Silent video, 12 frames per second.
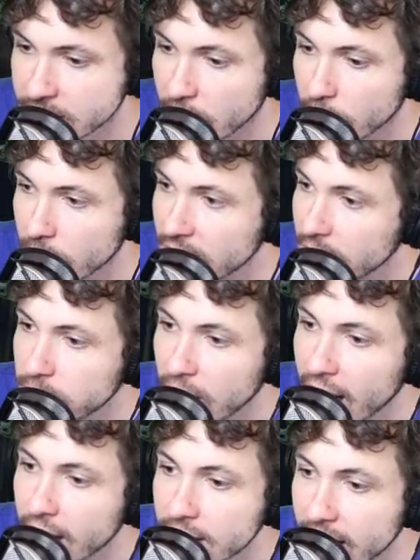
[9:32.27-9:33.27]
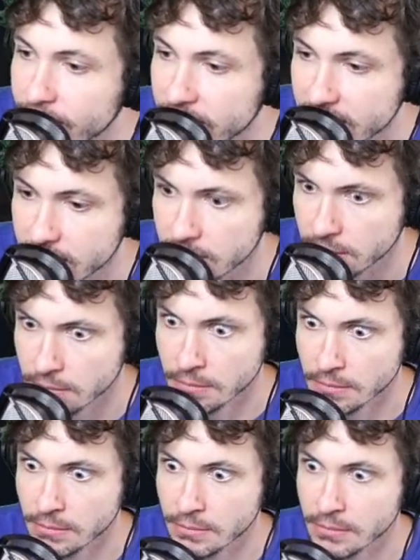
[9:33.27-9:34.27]
Going to brown f.
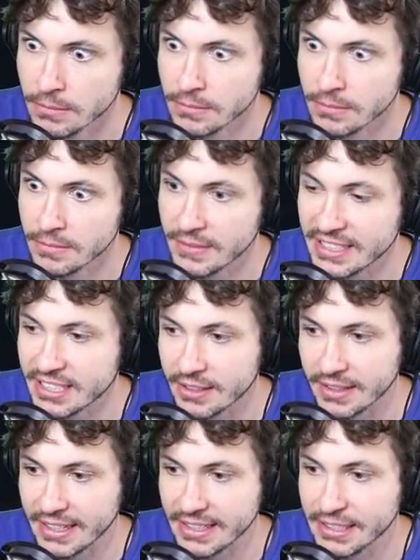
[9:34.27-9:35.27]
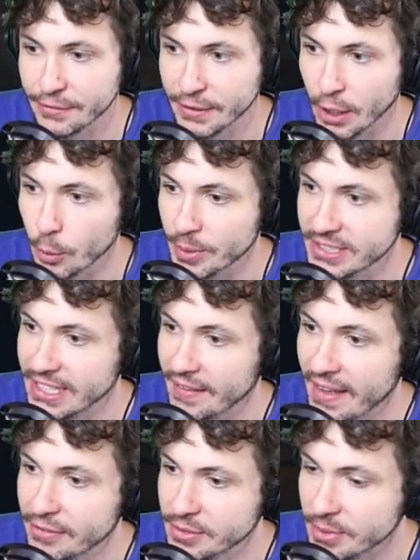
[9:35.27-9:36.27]
That sounded like a different open sound.
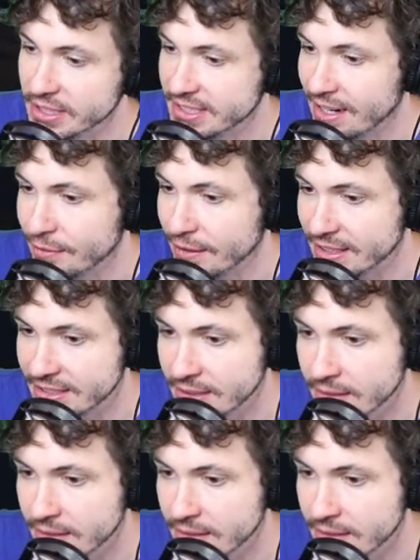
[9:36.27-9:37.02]
They have some good sound effects.